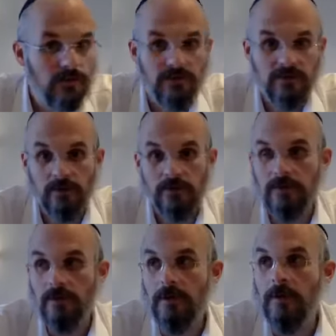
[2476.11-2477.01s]
three years old,
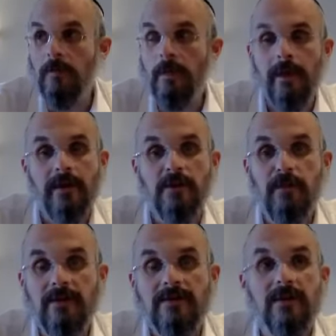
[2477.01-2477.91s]
and your
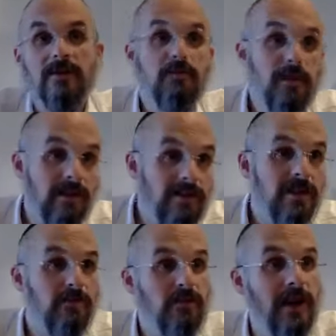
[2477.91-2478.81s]
parents tell you to pick this
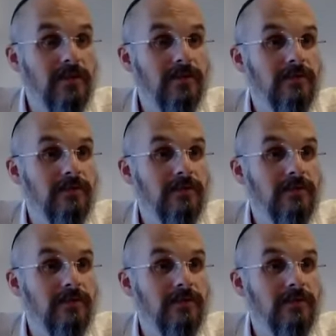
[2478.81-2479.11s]
up, do that.